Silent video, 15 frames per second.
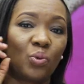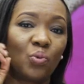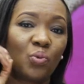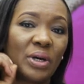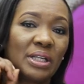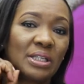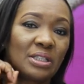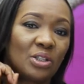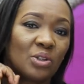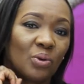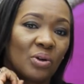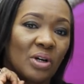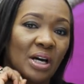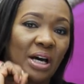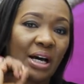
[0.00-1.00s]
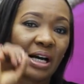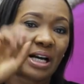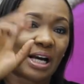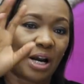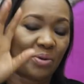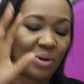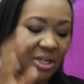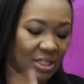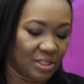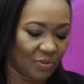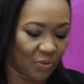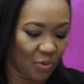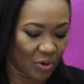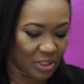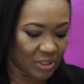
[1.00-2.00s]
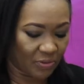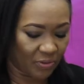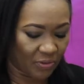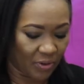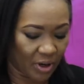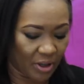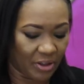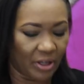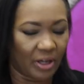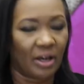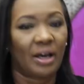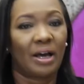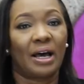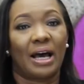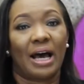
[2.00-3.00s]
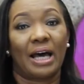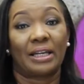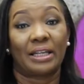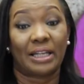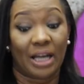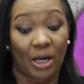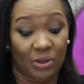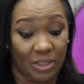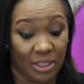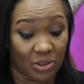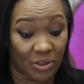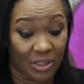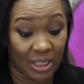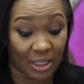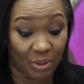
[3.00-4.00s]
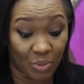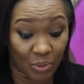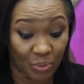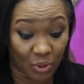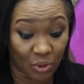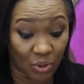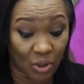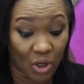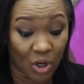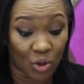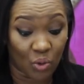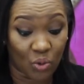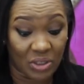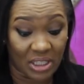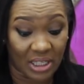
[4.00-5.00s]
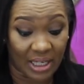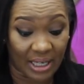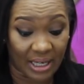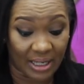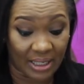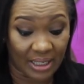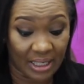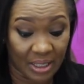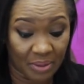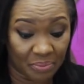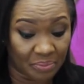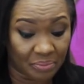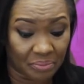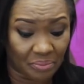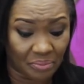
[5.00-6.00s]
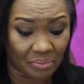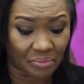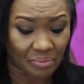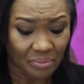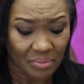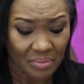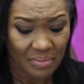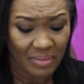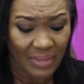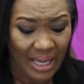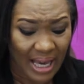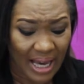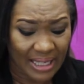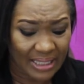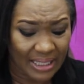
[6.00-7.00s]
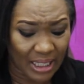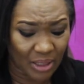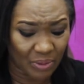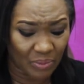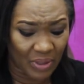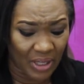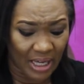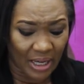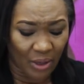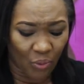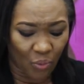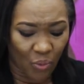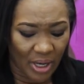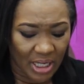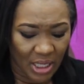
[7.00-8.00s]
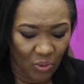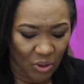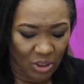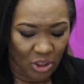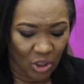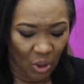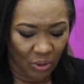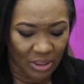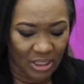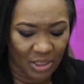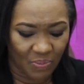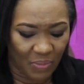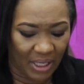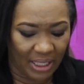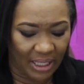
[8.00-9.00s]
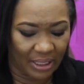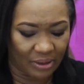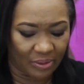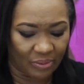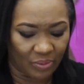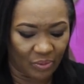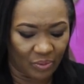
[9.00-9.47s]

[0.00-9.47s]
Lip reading: the wind, carry his voice further and louder so that the people could hear him. And when he was done speaking,